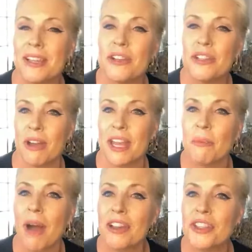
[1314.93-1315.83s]
a joy to
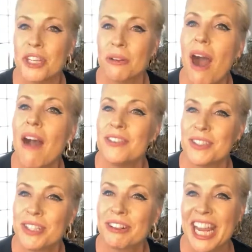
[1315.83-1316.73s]
watch you on
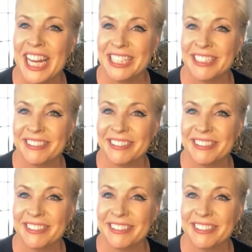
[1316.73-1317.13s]
screen.